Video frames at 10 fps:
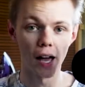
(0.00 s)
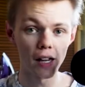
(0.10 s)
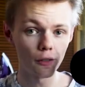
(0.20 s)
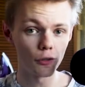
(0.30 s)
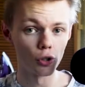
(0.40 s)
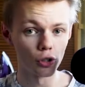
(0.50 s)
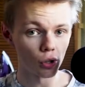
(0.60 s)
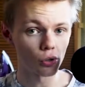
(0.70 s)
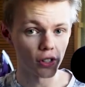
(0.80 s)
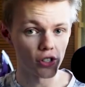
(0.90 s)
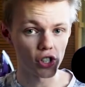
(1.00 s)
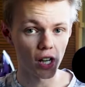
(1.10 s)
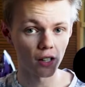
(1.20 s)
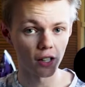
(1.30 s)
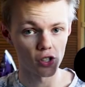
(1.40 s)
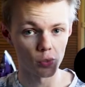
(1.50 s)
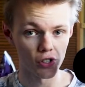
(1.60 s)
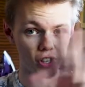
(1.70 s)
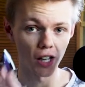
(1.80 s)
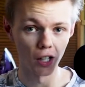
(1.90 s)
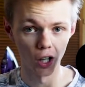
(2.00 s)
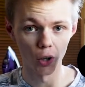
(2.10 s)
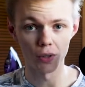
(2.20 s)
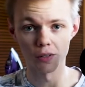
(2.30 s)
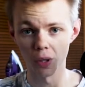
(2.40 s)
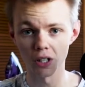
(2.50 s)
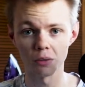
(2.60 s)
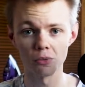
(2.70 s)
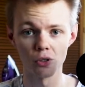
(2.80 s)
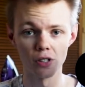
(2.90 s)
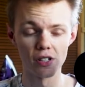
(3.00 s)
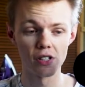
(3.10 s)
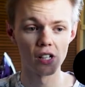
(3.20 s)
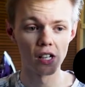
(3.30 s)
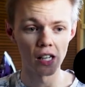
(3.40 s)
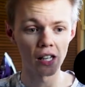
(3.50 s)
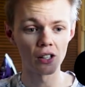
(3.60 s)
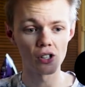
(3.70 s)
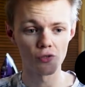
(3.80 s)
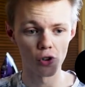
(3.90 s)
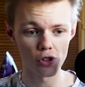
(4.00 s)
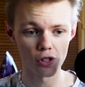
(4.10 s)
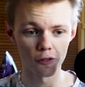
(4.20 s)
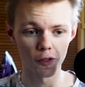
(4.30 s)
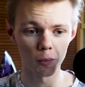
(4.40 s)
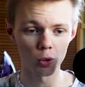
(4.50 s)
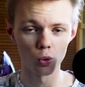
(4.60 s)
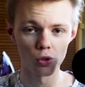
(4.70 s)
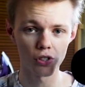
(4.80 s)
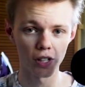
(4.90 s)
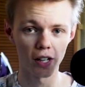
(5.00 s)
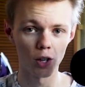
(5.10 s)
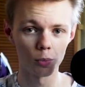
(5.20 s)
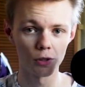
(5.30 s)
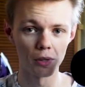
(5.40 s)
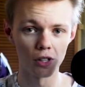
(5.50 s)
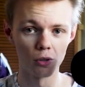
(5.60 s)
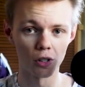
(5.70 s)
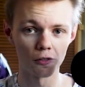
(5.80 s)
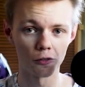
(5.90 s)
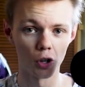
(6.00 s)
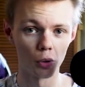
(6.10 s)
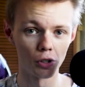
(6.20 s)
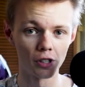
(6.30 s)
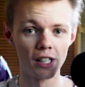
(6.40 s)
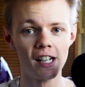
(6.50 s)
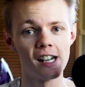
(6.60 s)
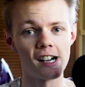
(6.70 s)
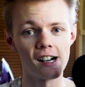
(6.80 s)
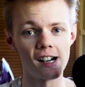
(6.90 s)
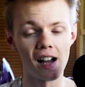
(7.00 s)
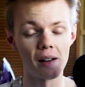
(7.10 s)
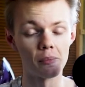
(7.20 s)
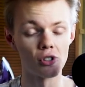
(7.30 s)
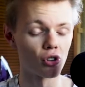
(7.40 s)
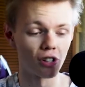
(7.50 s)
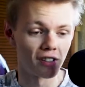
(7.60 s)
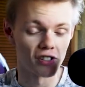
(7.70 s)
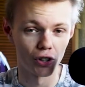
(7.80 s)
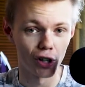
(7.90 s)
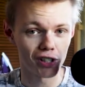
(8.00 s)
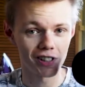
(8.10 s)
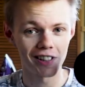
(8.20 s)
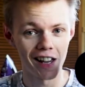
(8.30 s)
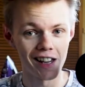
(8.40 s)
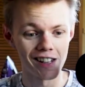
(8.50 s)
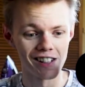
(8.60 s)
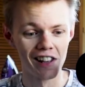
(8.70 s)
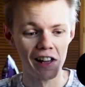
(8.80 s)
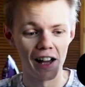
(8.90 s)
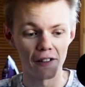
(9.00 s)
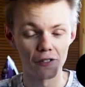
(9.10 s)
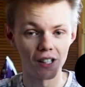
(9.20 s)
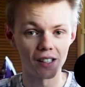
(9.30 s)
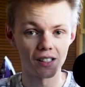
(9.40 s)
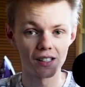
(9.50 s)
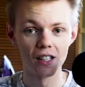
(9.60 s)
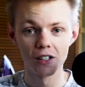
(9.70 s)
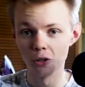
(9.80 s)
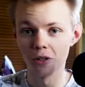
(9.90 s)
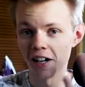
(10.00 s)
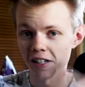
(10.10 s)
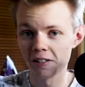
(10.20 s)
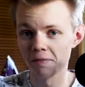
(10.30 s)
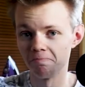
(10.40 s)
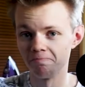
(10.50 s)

And if you're new to this channel, I just want to say hello and welcome to this English version of Filmkurs that I hope to be doing forward. I'm enjoying this a lot, and I feel like you guys